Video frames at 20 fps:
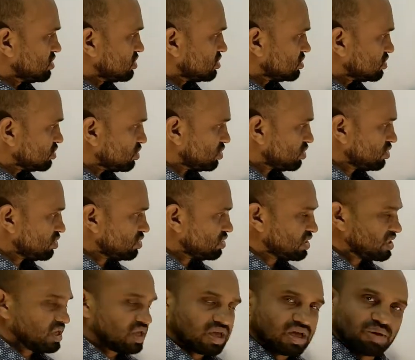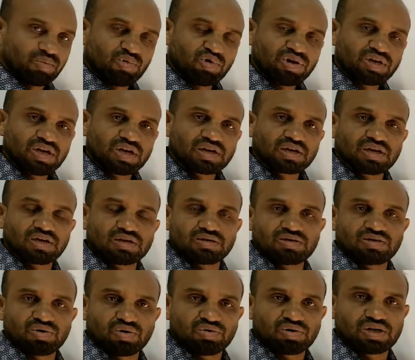So ammonia can
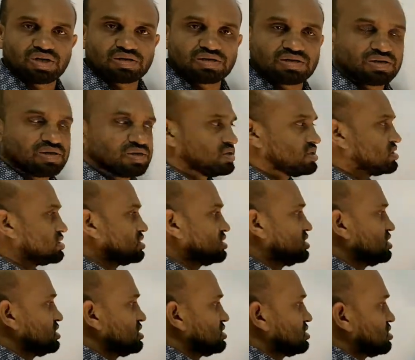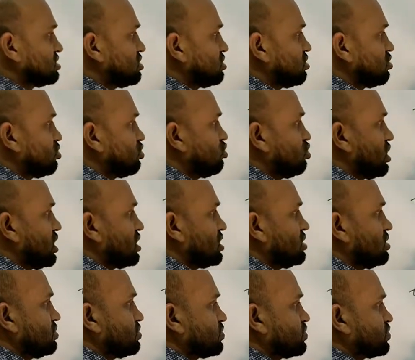donate these
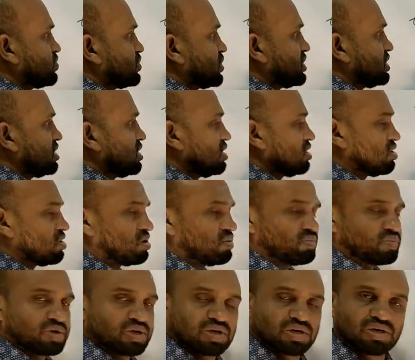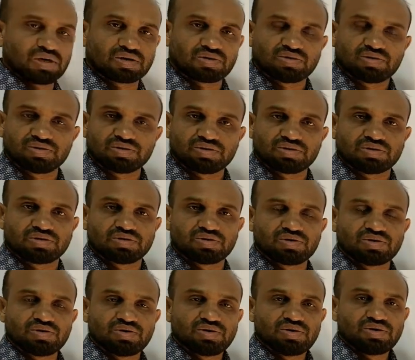one pair of electrons
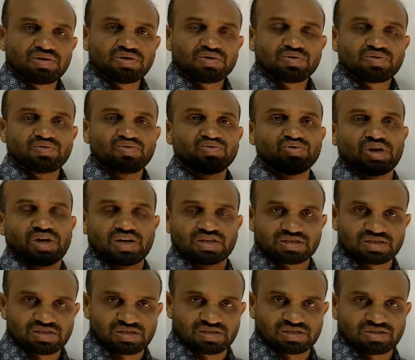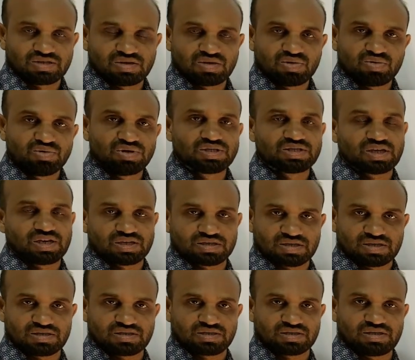to acids, Lewis
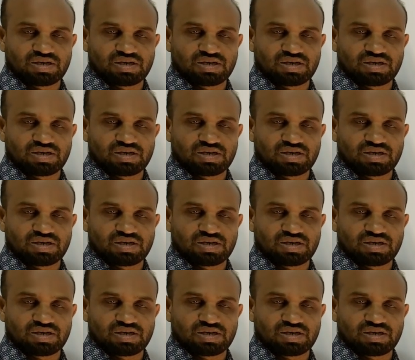acids.